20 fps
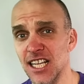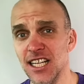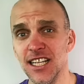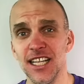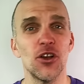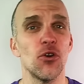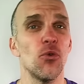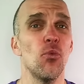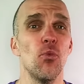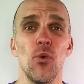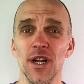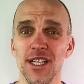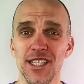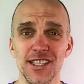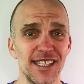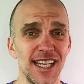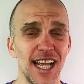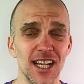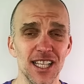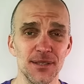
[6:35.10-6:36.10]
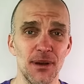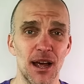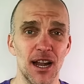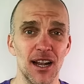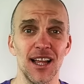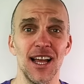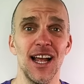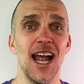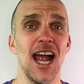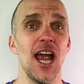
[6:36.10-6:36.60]
Like, what's your sales
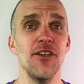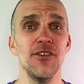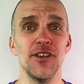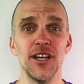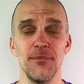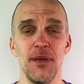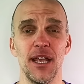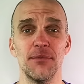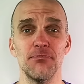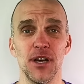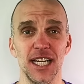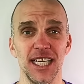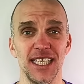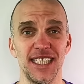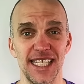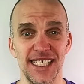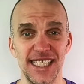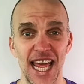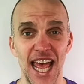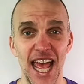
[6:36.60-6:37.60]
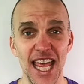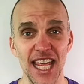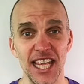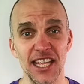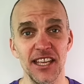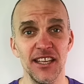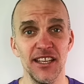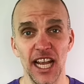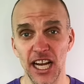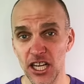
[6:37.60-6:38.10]
model? How are you gonna make money today?
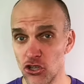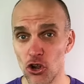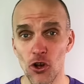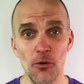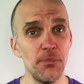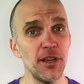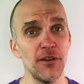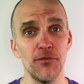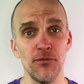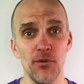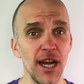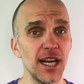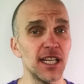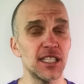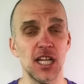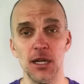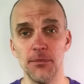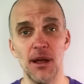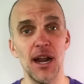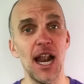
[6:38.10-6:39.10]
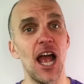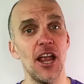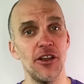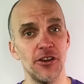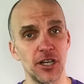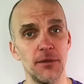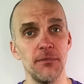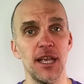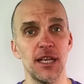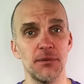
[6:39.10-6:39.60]
And don't be afraid to talk about how you're
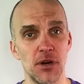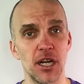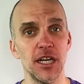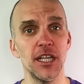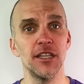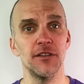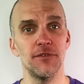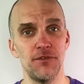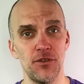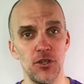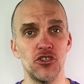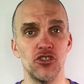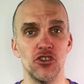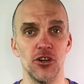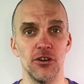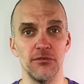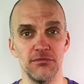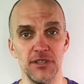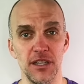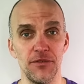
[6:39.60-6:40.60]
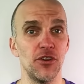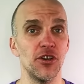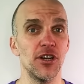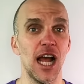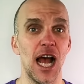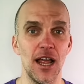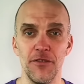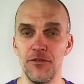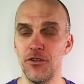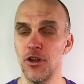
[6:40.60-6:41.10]
gonna make money in the future if
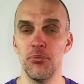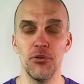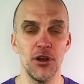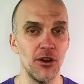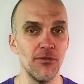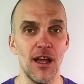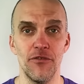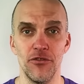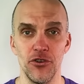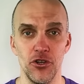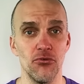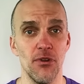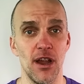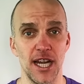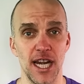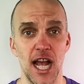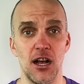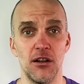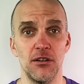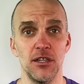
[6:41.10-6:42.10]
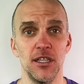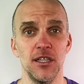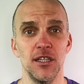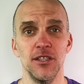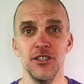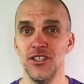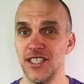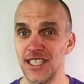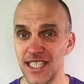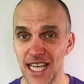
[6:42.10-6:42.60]
you're pre-revenue right now.
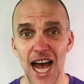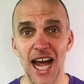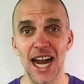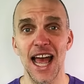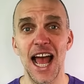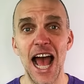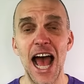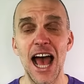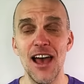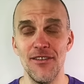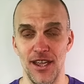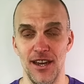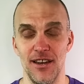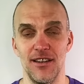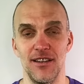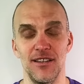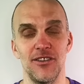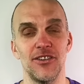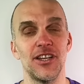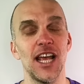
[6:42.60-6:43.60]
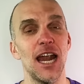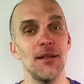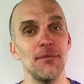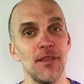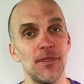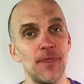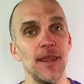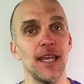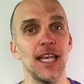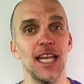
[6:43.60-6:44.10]
You gotta have it. You gotta be
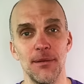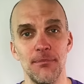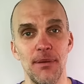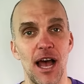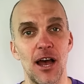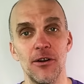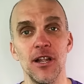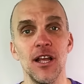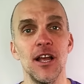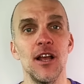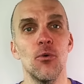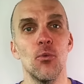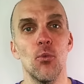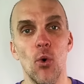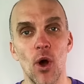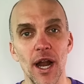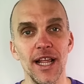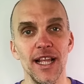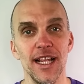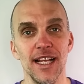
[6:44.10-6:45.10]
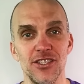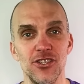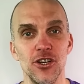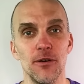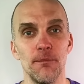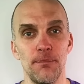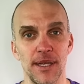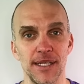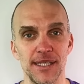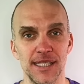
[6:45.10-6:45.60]
thinking about what is your
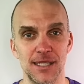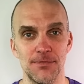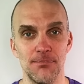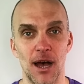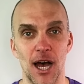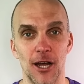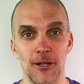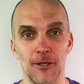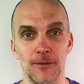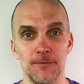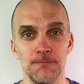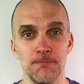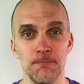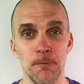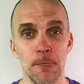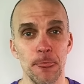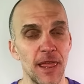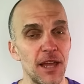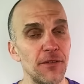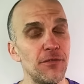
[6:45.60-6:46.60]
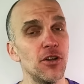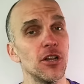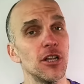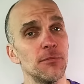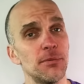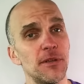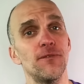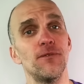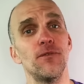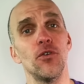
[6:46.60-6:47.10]
business model. If you're a little
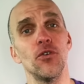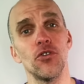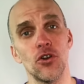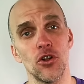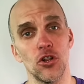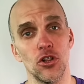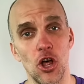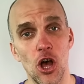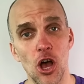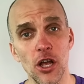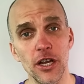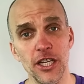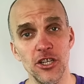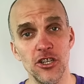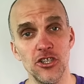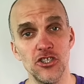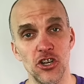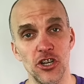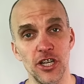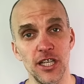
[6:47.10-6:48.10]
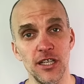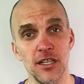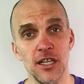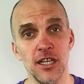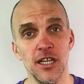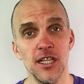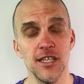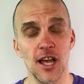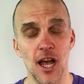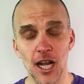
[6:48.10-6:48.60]
bit further along in your journey,
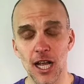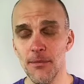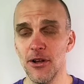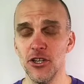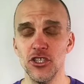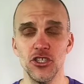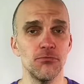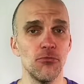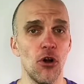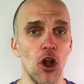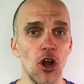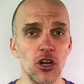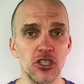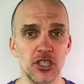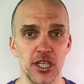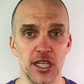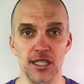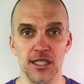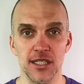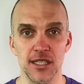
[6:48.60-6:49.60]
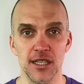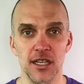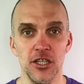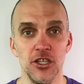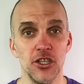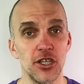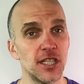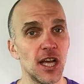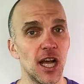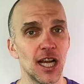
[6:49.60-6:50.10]
talk about your margins. You
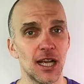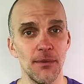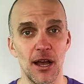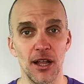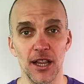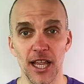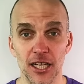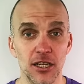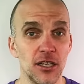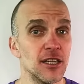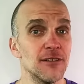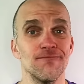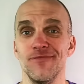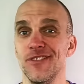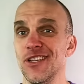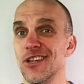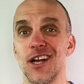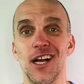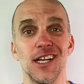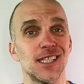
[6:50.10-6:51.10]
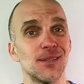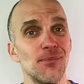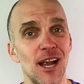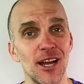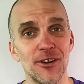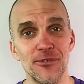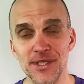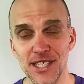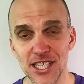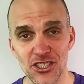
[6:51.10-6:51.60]
can talk about like your customer
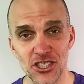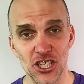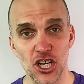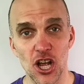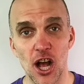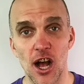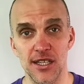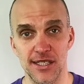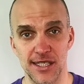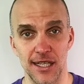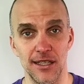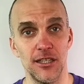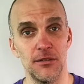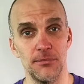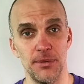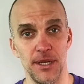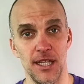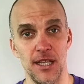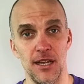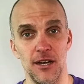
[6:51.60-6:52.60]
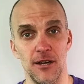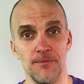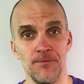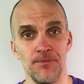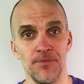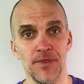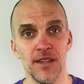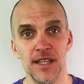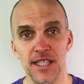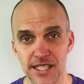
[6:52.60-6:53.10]
acquisition cost a little bit here.
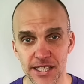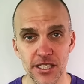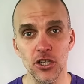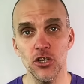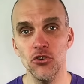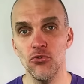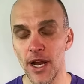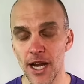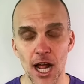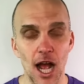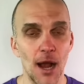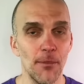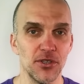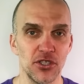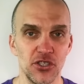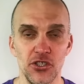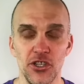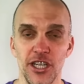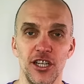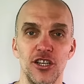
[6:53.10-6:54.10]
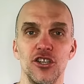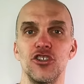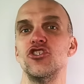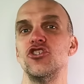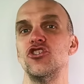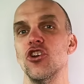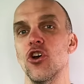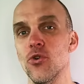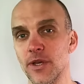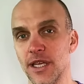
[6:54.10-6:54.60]
This is a great opportunity to
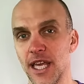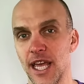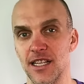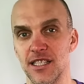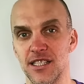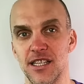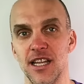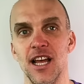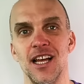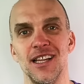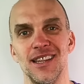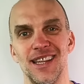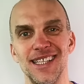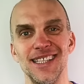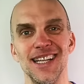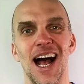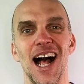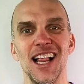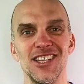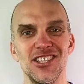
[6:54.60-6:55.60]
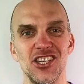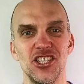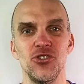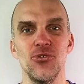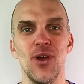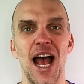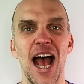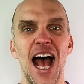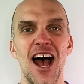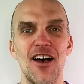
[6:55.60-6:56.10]
showcase the knowledge that you
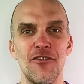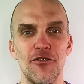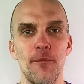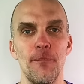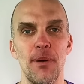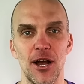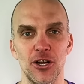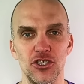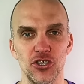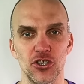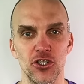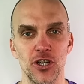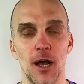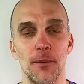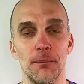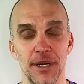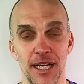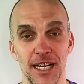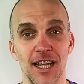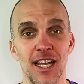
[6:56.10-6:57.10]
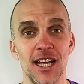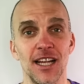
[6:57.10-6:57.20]
have about your company.